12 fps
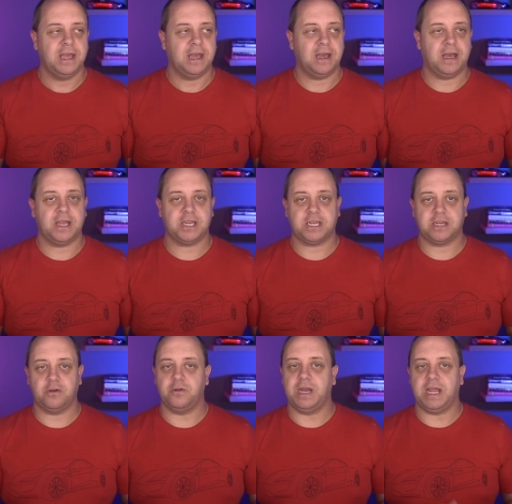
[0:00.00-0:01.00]
uh,
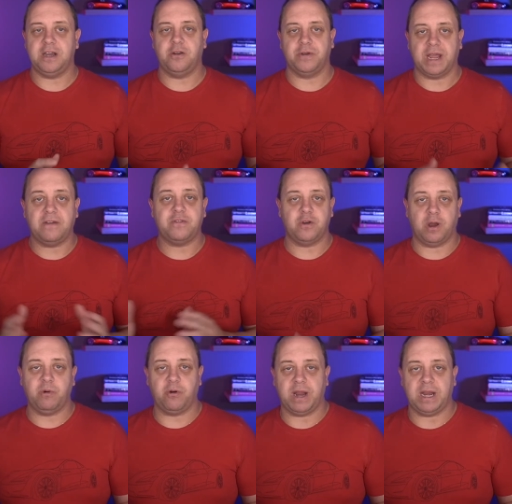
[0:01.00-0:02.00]
so they don't have to
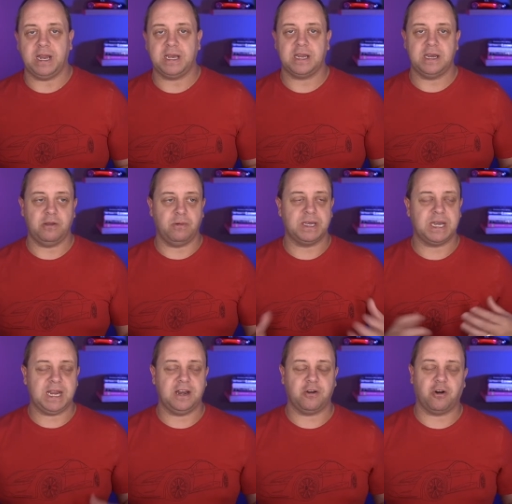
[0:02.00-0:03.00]
upgrade it. They will
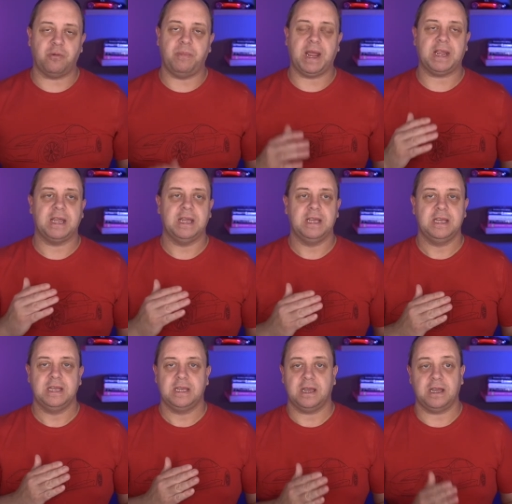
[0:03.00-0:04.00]
take the car back
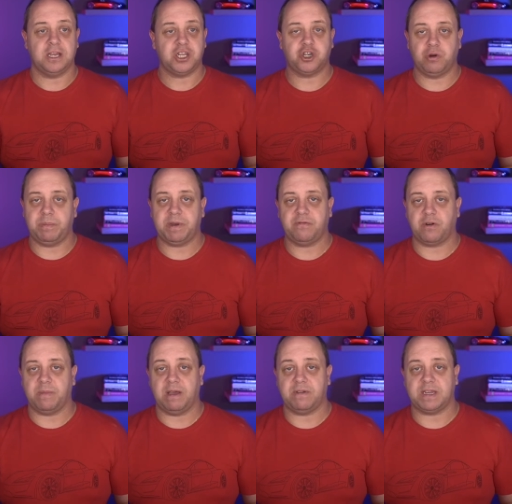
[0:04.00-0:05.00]
uh, strip it
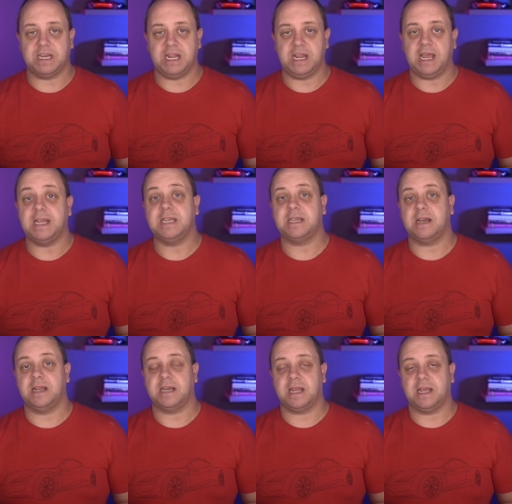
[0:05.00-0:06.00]
from FSD and sell
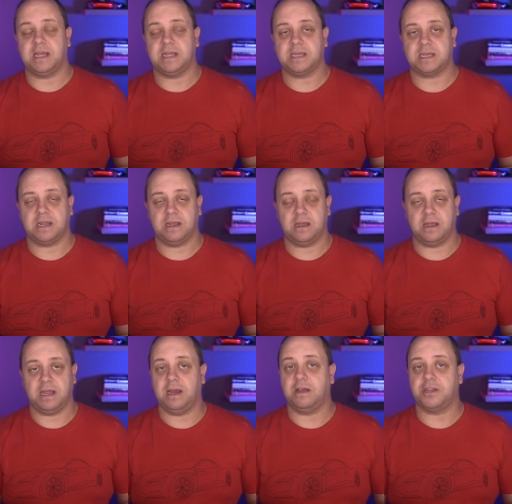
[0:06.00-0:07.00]
it as uh,
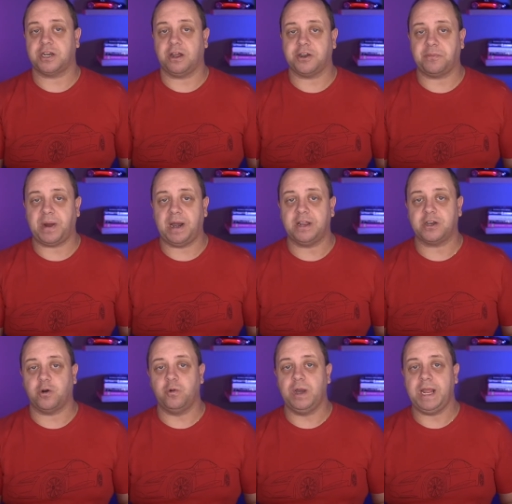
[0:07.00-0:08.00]
enhanced autopilot
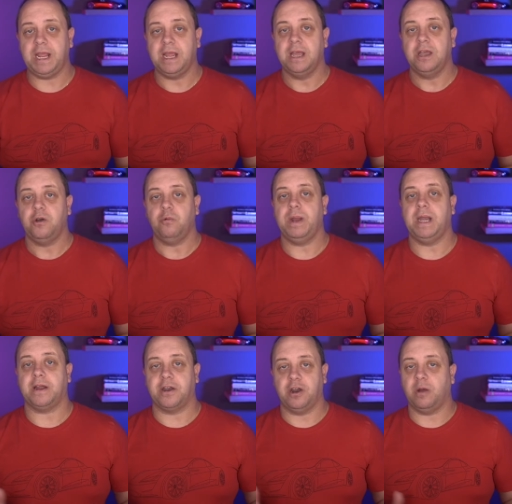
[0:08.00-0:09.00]
only
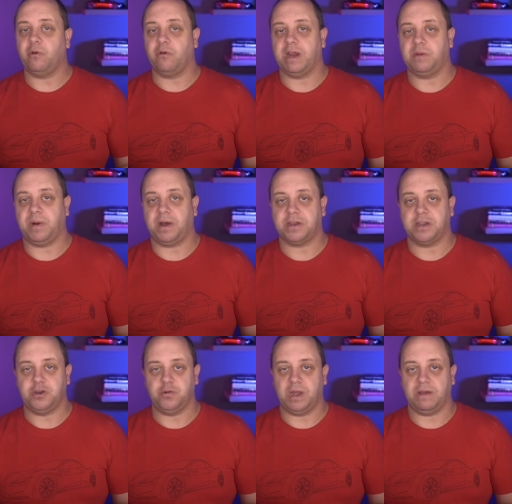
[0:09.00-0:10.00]
without an upgrade path
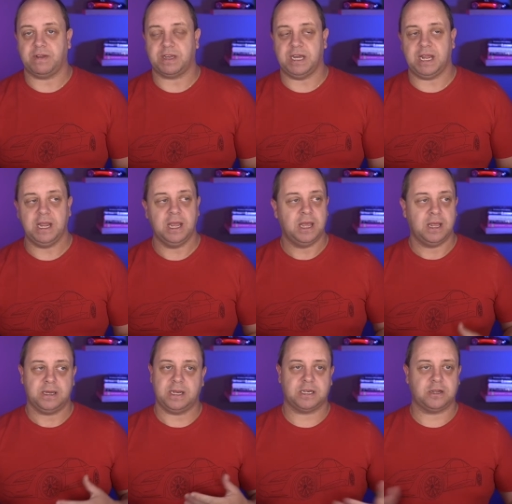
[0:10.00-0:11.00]
to FSD.
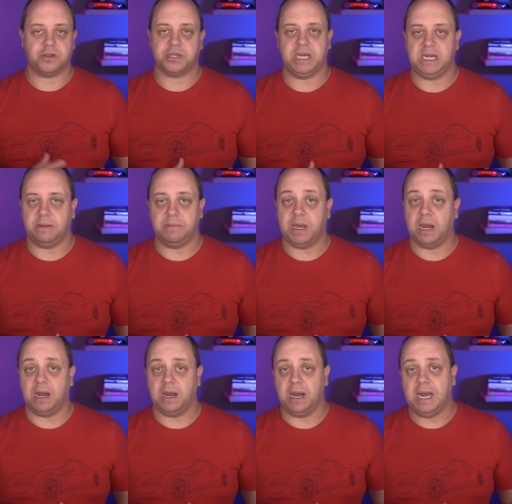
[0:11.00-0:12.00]
That's costing them the
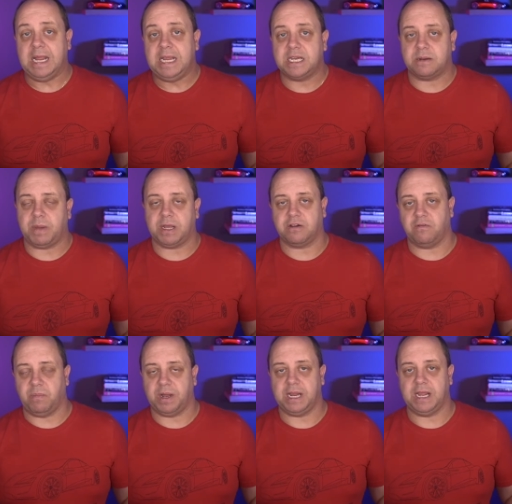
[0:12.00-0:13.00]
least amount of
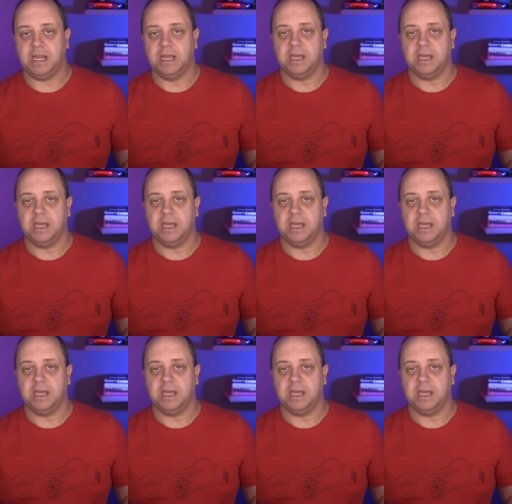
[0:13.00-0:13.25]
money